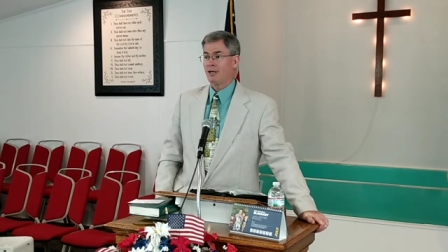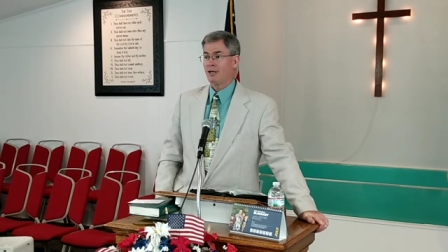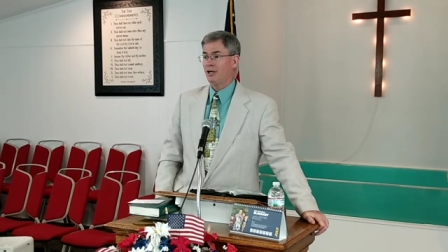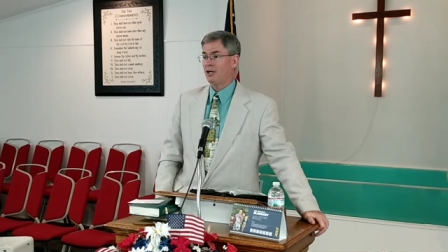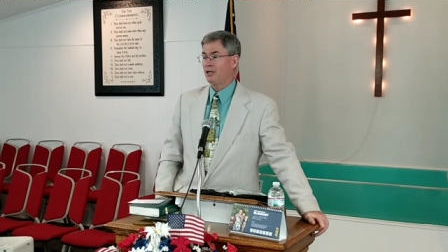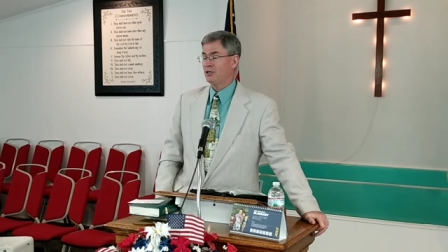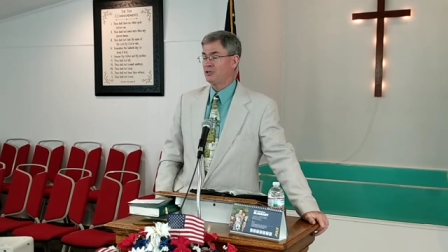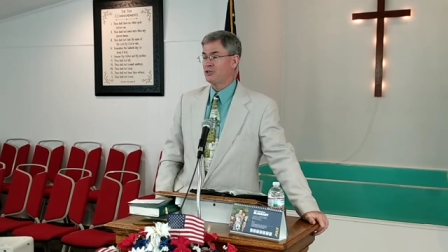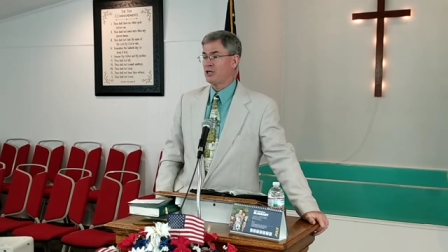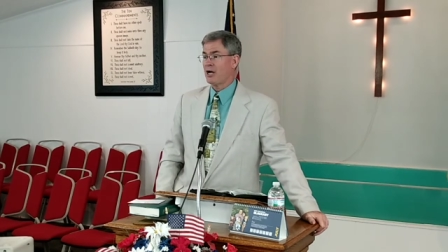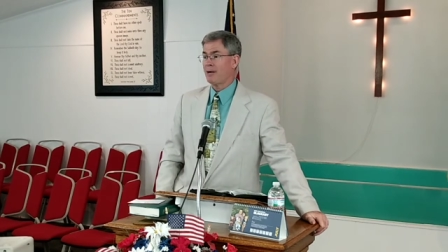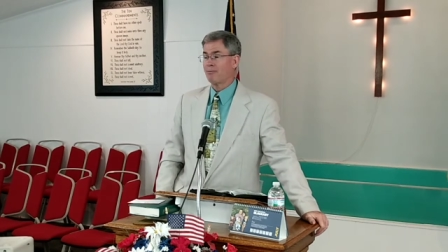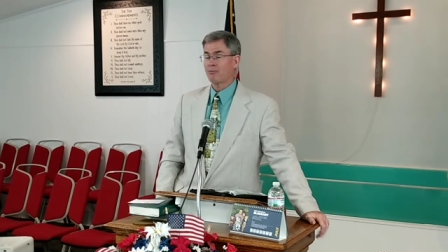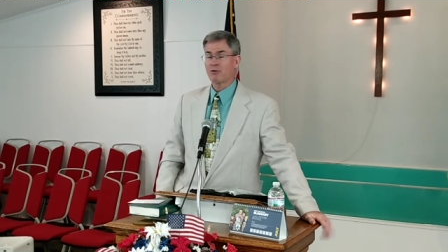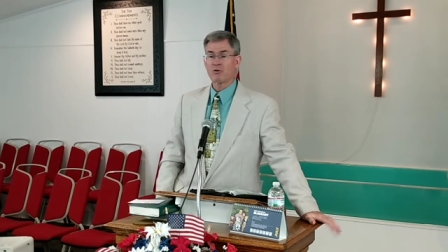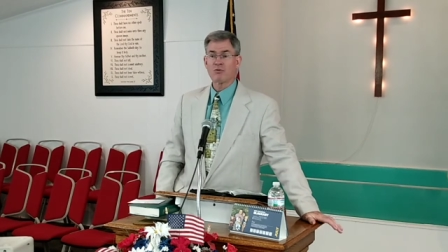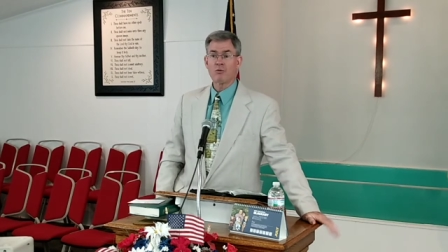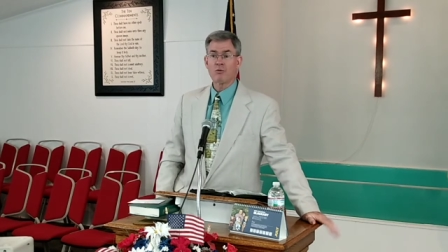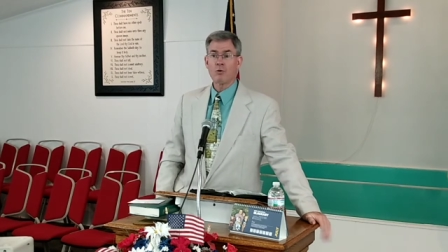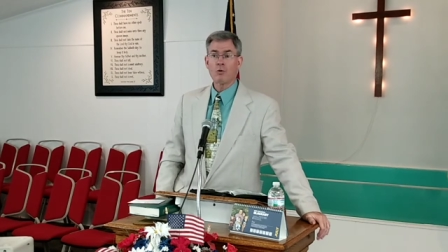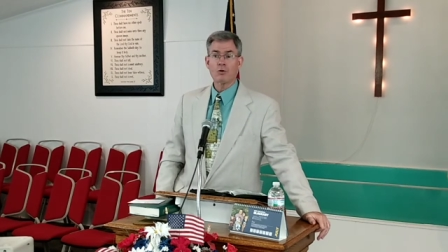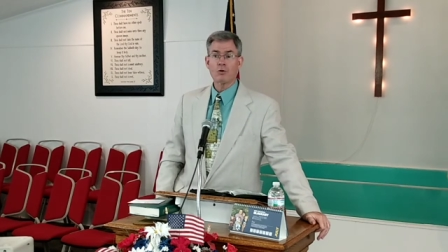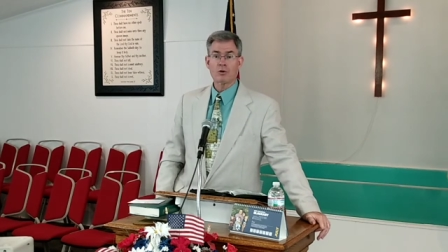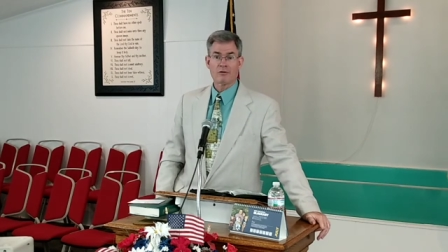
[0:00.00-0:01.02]
uh, chapter
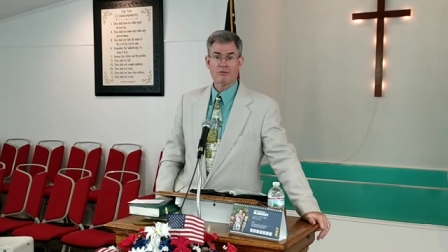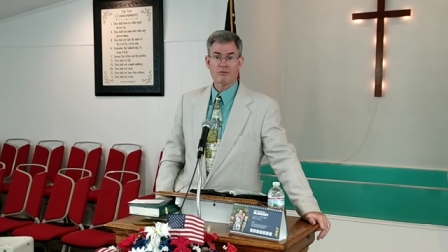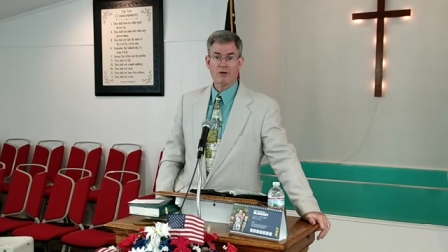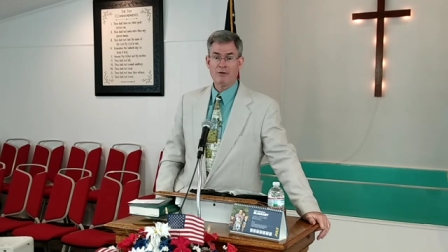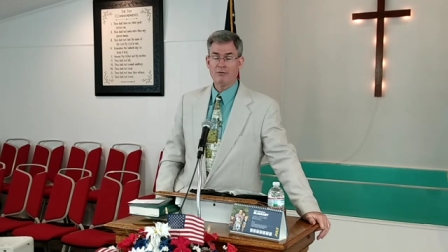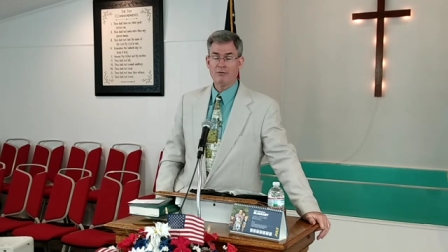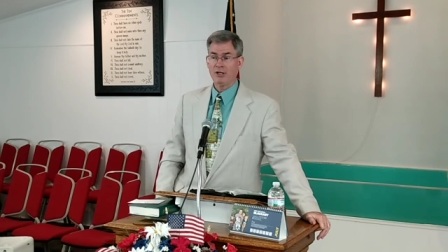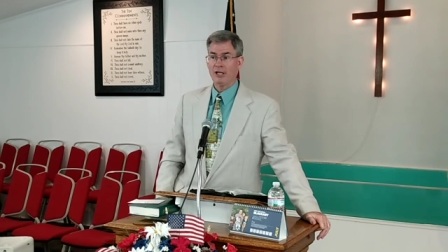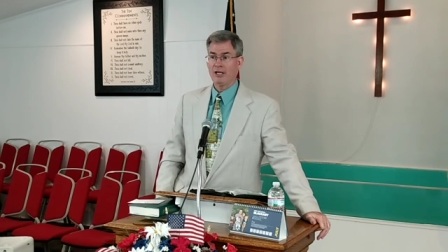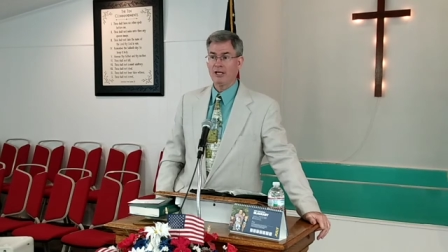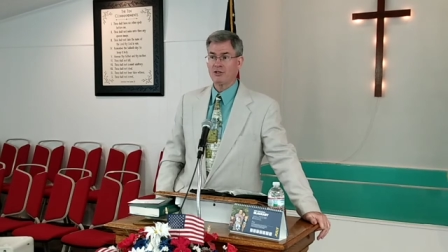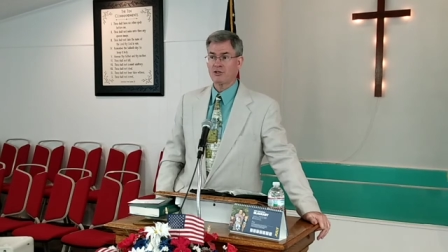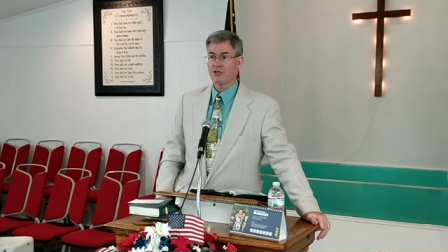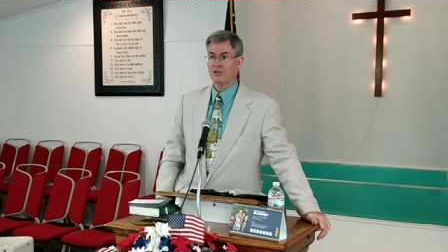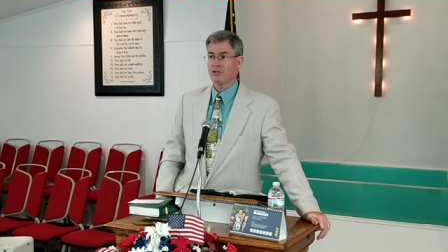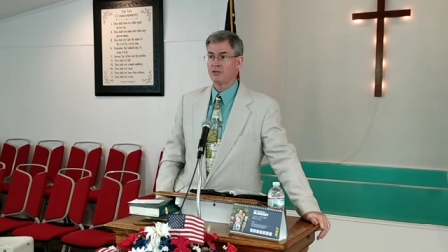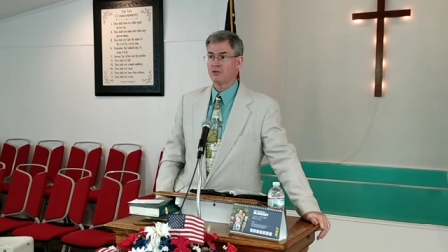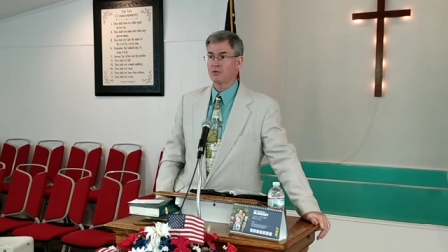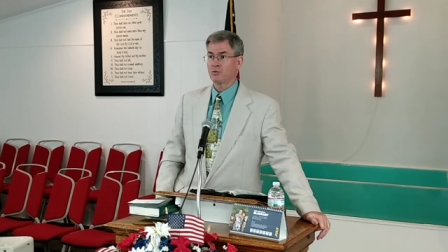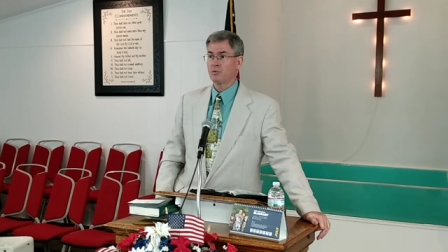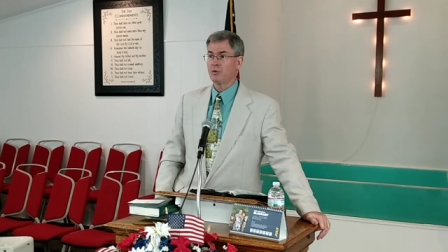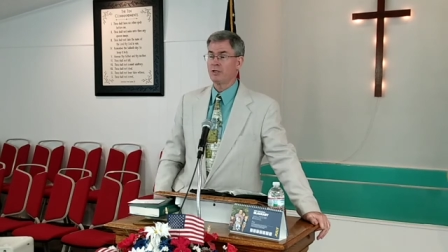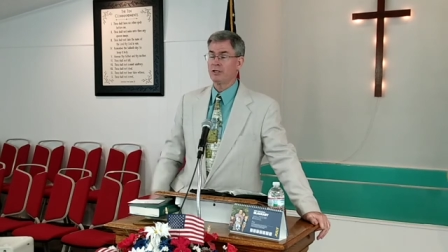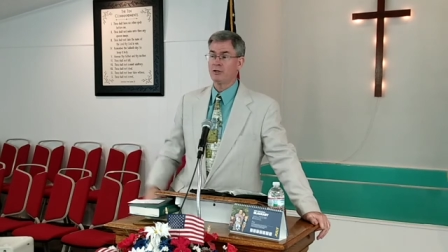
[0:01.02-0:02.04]
4 of Revelation
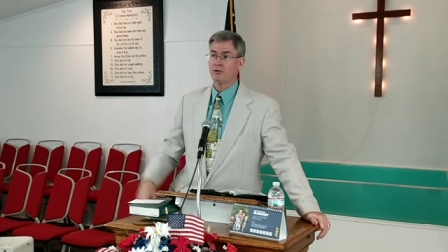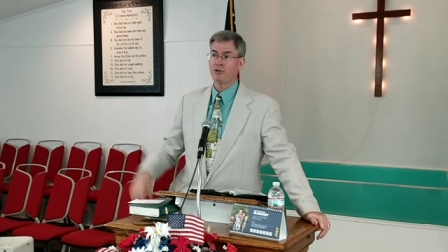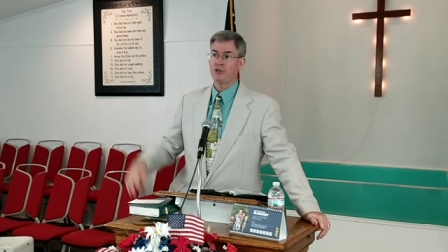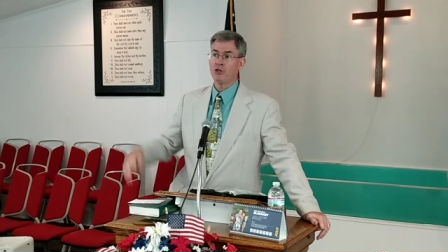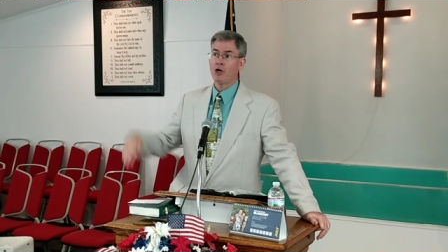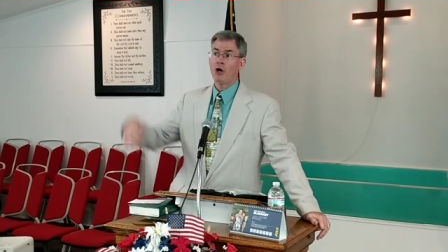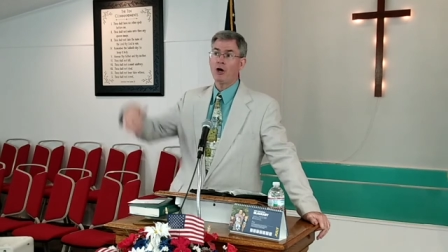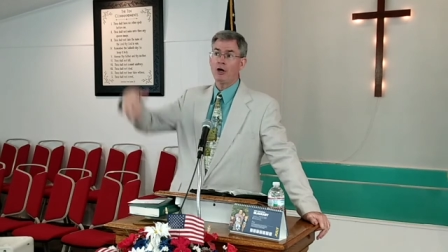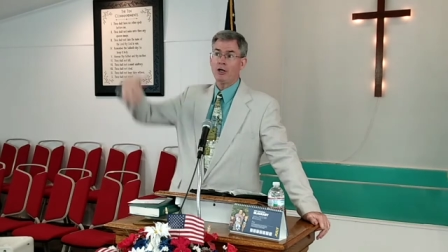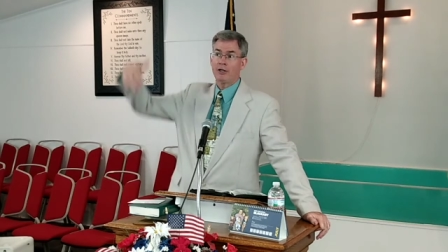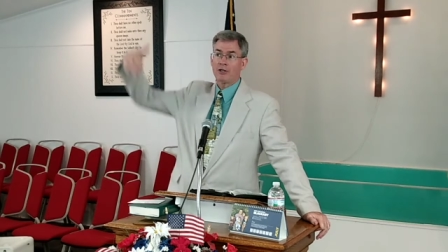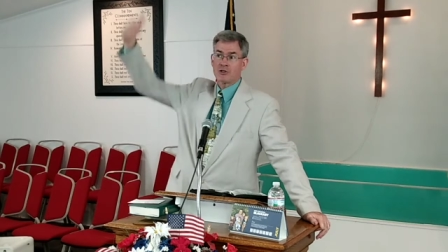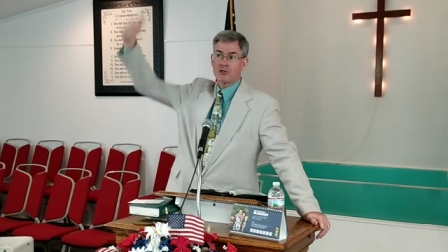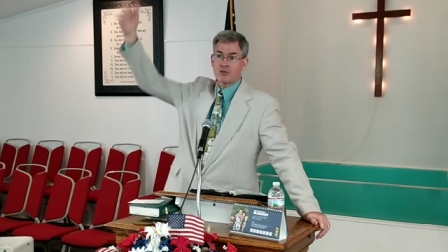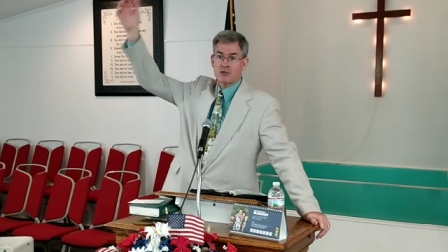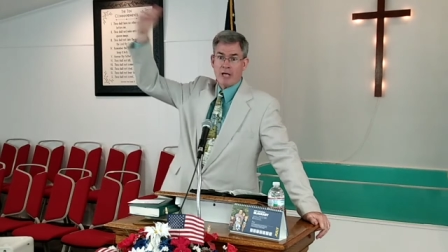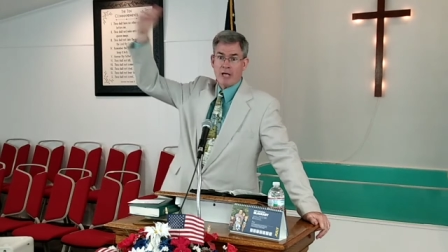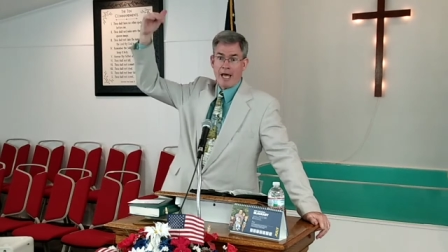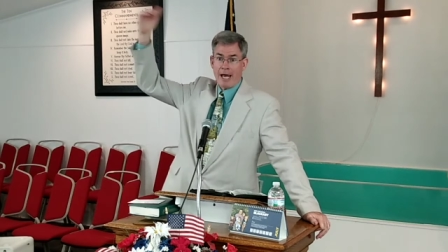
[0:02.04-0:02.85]
is when John is